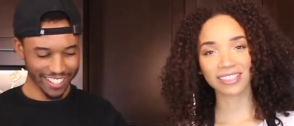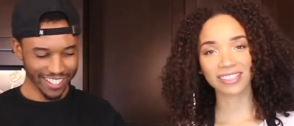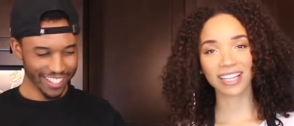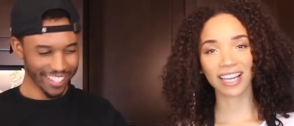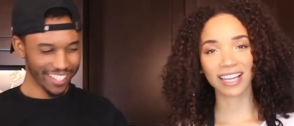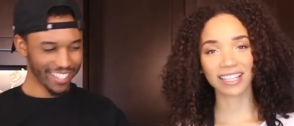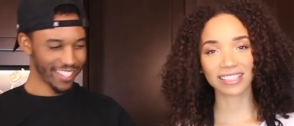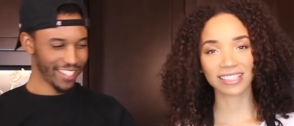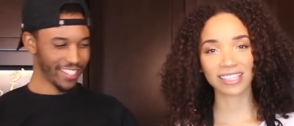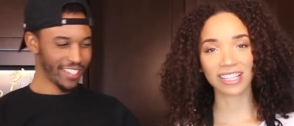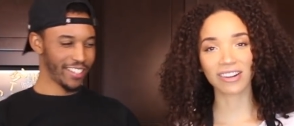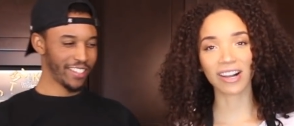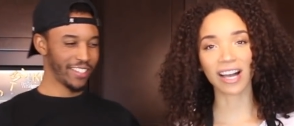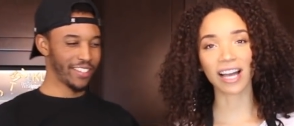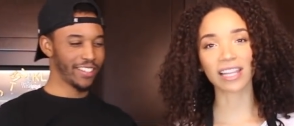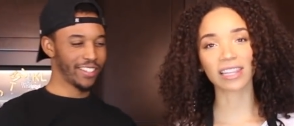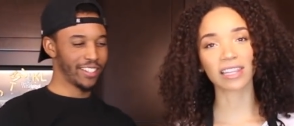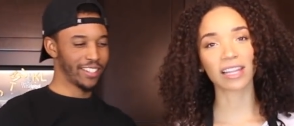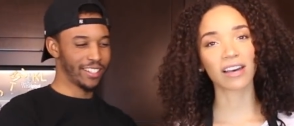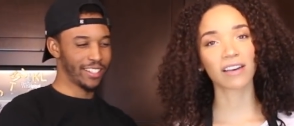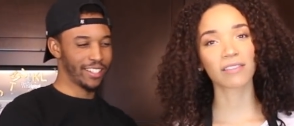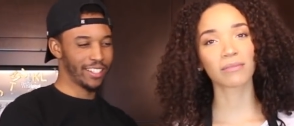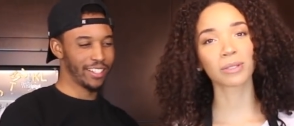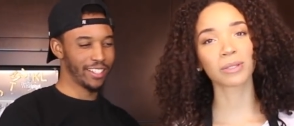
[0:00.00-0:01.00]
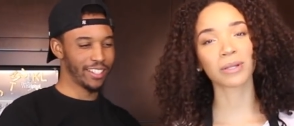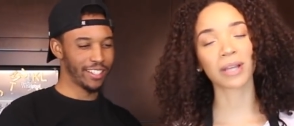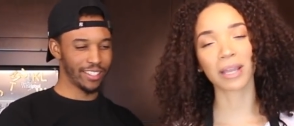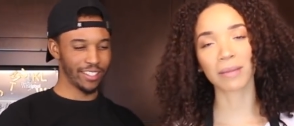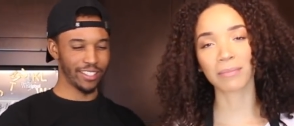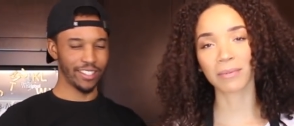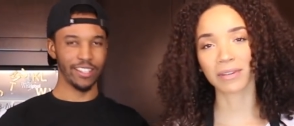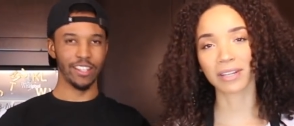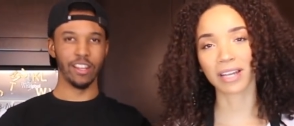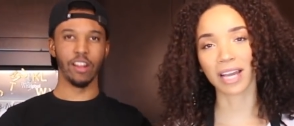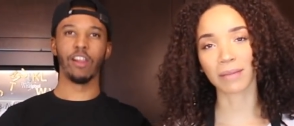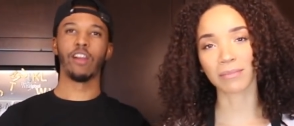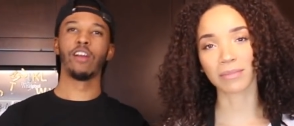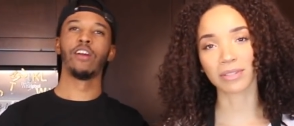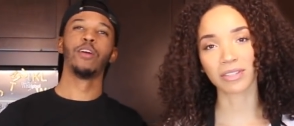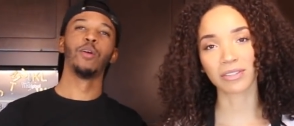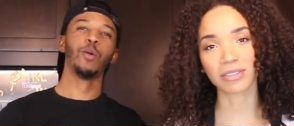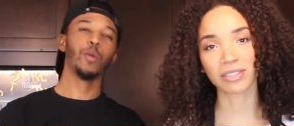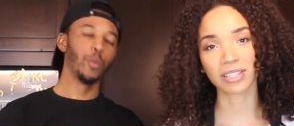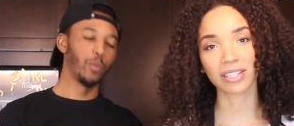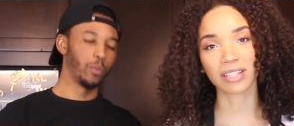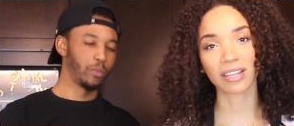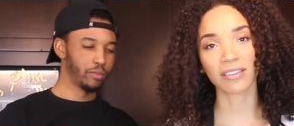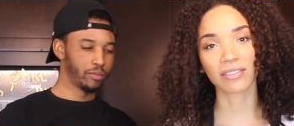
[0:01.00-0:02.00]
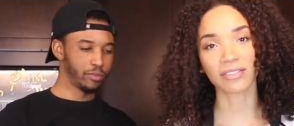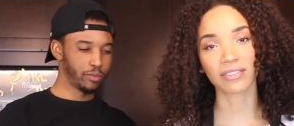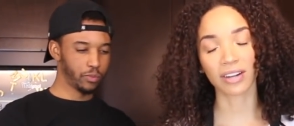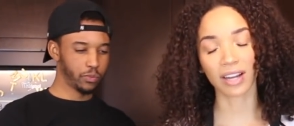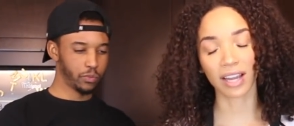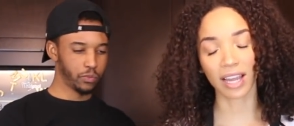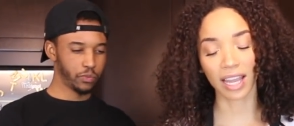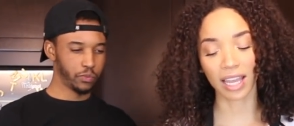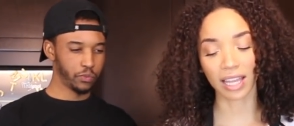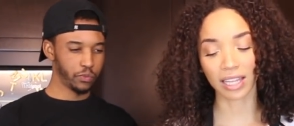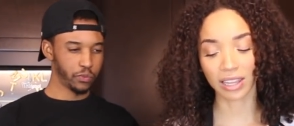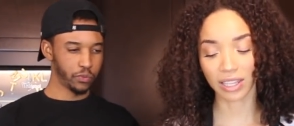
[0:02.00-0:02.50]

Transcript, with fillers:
Speaker 1: You guys know I love Blue Apron. I've been using it for a